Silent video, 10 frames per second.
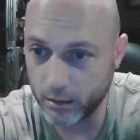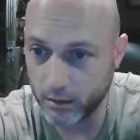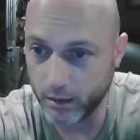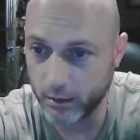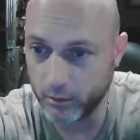
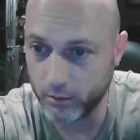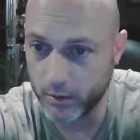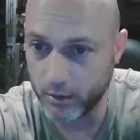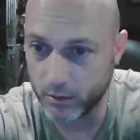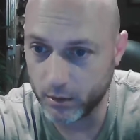I agree with
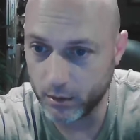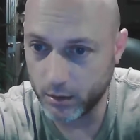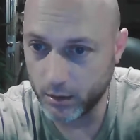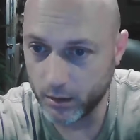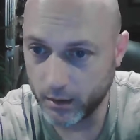you.
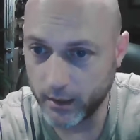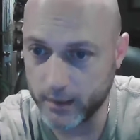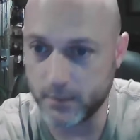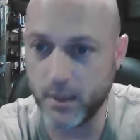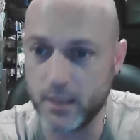It's
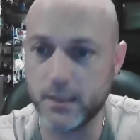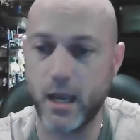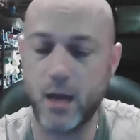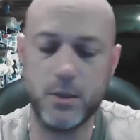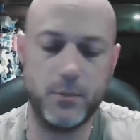amazing
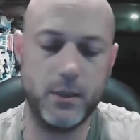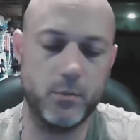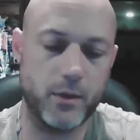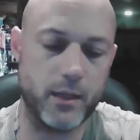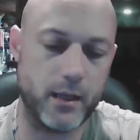how many people
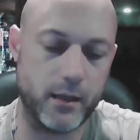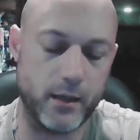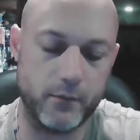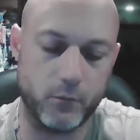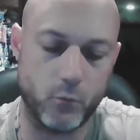that I
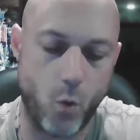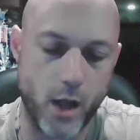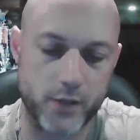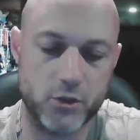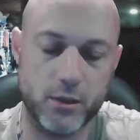have
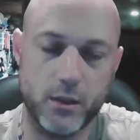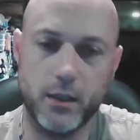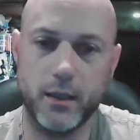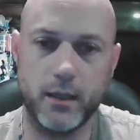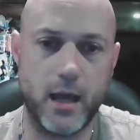watched,
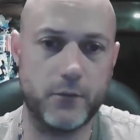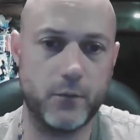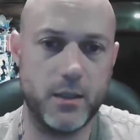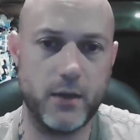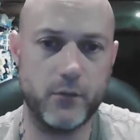and God
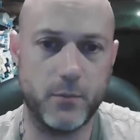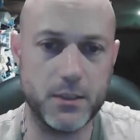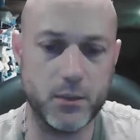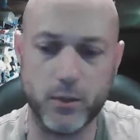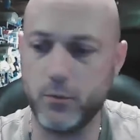forbid you have a busy
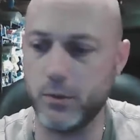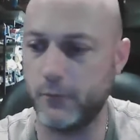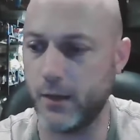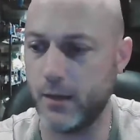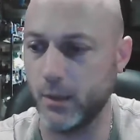week with the
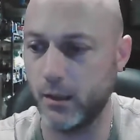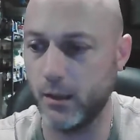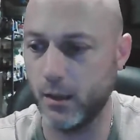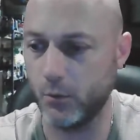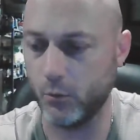family
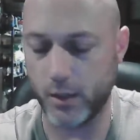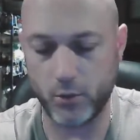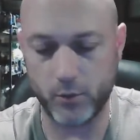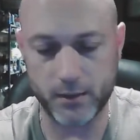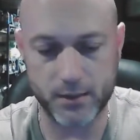where I
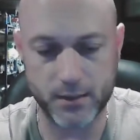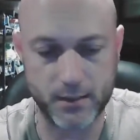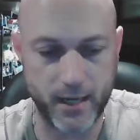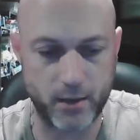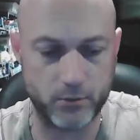don't get to sit
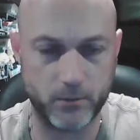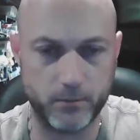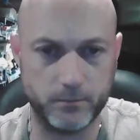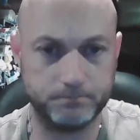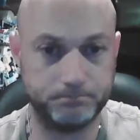down.
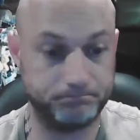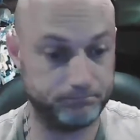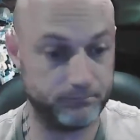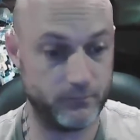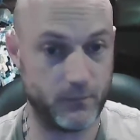
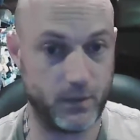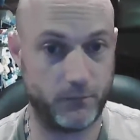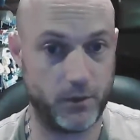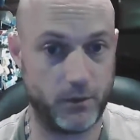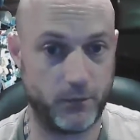
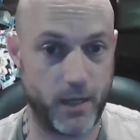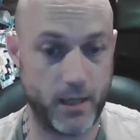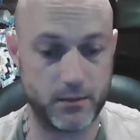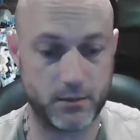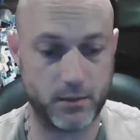You
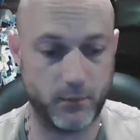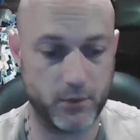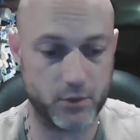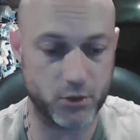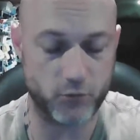forget some of the
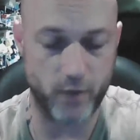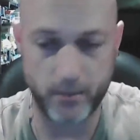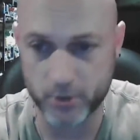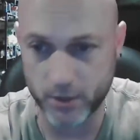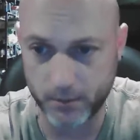
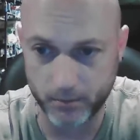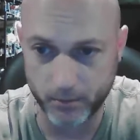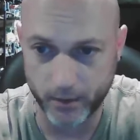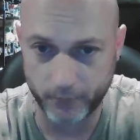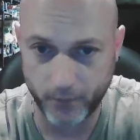subscribers, the people
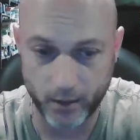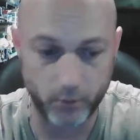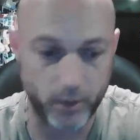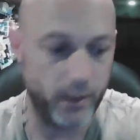that I follow.